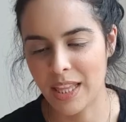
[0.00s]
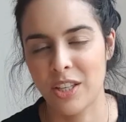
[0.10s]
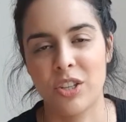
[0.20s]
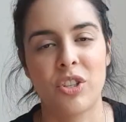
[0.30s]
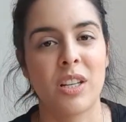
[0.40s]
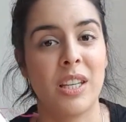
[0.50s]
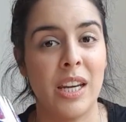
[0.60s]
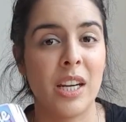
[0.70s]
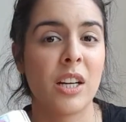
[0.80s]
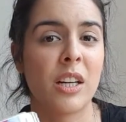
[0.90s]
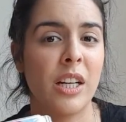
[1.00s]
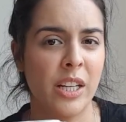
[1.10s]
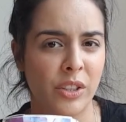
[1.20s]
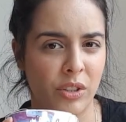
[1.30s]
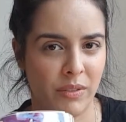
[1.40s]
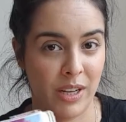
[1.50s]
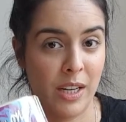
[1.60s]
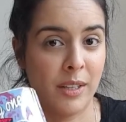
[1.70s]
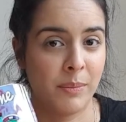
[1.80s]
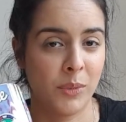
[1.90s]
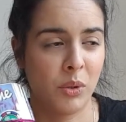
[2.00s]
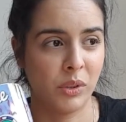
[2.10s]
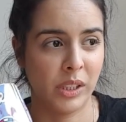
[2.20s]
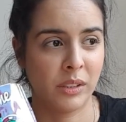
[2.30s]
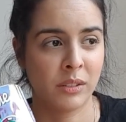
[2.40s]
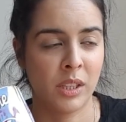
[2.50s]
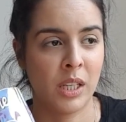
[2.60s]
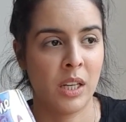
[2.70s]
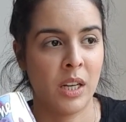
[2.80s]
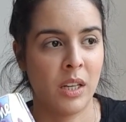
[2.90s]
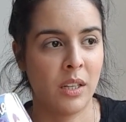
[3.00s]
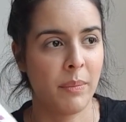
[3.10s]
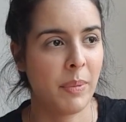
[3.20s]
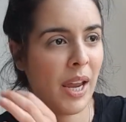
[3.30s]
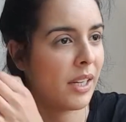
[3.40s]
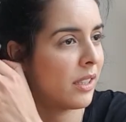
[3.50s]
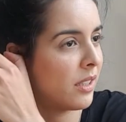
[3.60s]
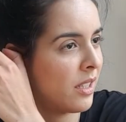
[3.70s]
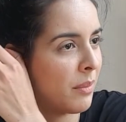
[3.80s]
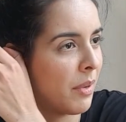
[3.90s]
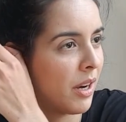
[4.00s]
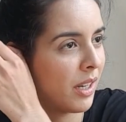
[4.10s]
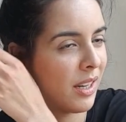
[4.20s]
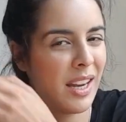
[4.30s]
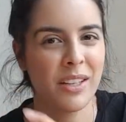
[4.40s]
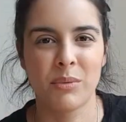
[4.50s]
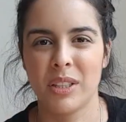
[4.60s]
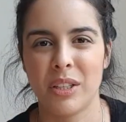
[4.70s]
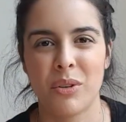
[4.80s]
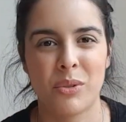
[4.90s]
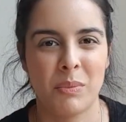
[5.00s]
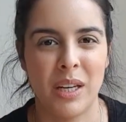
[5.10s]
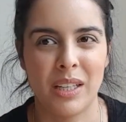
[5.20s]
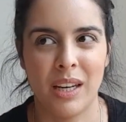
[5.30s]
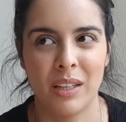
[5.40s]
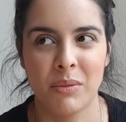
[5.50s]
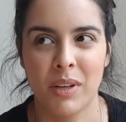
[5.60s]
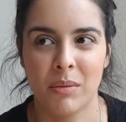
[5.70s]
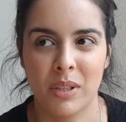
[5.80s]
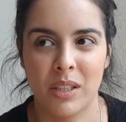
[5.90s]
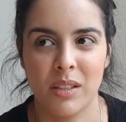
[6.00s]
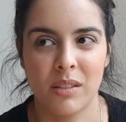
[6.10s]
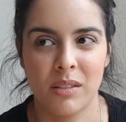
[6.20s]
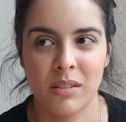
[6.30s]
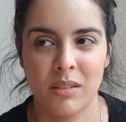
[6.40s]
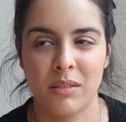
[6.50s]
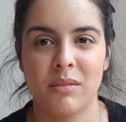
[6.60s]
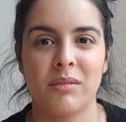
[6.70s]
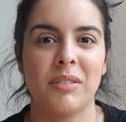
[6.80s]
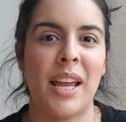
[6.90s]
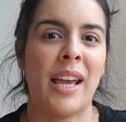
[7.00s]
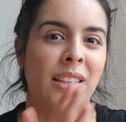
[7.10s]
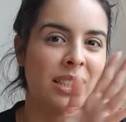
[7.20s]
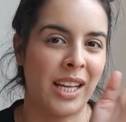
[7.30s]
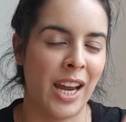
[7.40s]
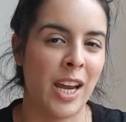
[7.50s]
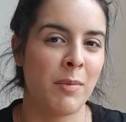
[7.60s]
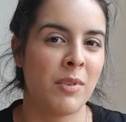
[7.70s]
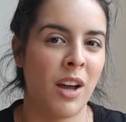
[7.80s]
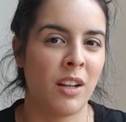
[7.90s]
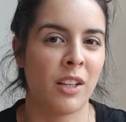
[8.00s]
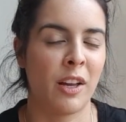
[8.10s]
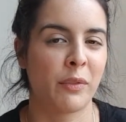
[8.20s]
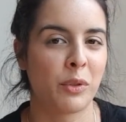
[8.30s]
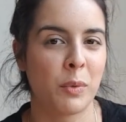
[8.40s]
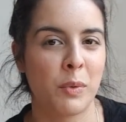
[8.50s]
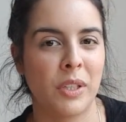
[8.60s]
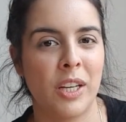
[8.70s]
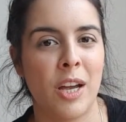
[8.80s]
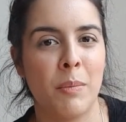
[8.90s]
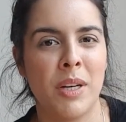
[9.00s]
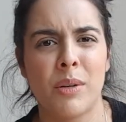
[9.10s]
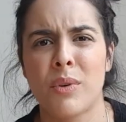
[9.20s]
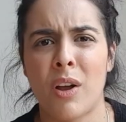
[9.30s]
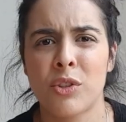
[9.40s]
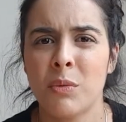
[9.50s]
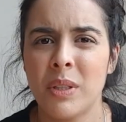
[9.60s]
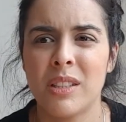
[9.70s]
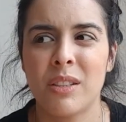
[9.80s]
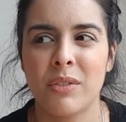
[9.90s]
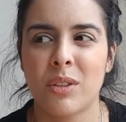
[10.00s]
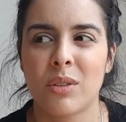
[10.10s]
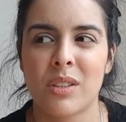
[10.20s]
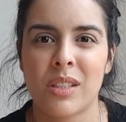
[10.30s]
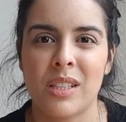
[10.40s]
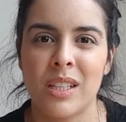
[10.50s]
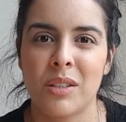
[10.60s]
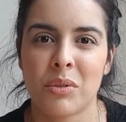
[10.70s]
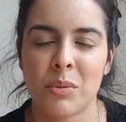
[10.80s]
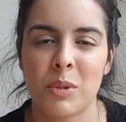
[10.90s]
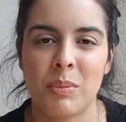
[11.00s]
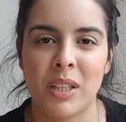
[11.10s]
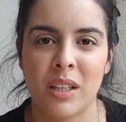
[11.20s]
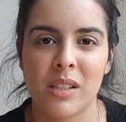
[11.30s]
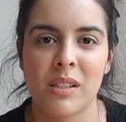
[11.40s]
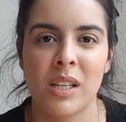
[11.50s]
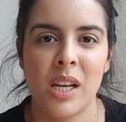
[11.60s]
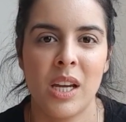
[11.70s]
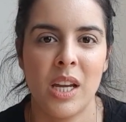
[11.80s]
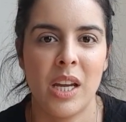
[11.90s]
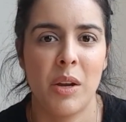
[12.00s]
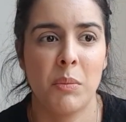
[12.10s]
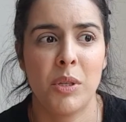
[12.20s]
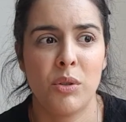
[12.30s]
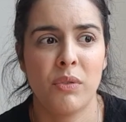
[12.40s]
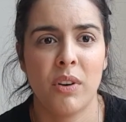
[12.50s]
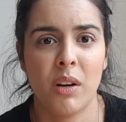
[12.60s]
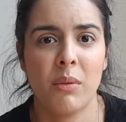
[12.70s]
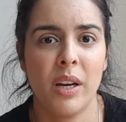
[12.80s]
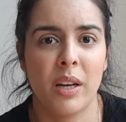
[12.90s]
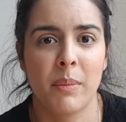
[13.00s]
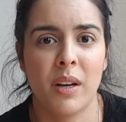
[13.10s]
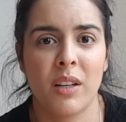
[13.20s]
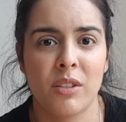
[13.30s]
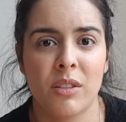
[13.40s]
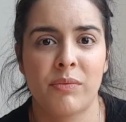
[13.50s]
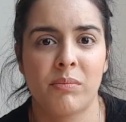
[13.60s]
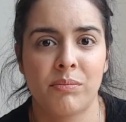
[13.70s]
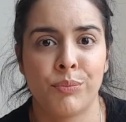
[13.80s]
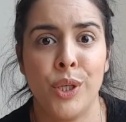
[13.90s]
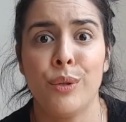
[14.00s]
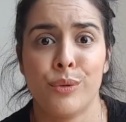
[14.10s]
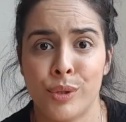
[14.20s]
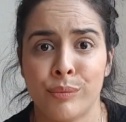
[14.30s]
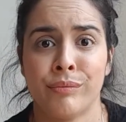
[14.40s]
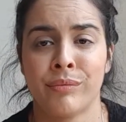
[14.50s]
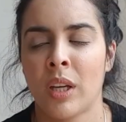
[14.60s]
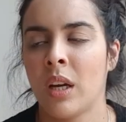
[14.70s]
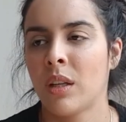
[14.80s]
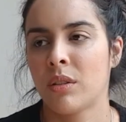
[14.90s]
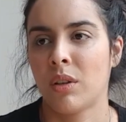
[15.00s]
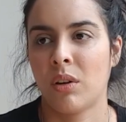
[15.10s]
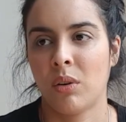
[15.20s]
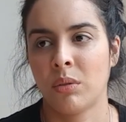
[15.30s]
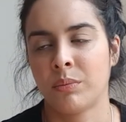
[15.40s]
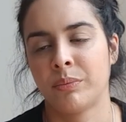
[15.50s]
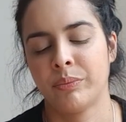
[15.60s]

this is just here in Korea only. Back in America, I didn't really go to many anyway, because at the time, not a lot of groups would come, and it would also be difficult to see groups because it would be too far away. America's huge. So